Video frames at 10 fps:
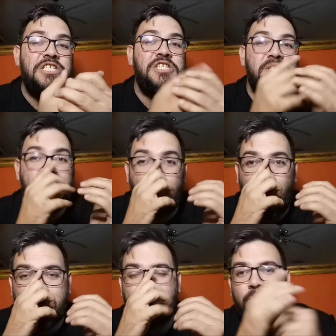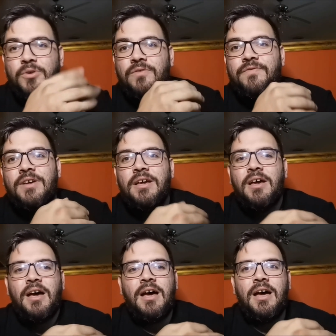a smart move.
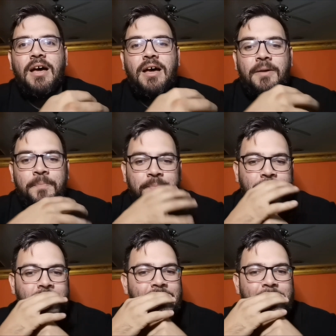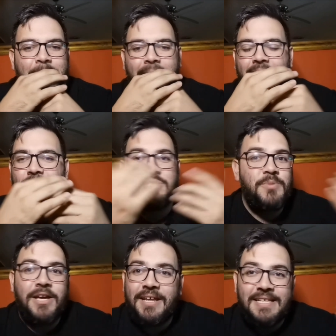Because we're going to get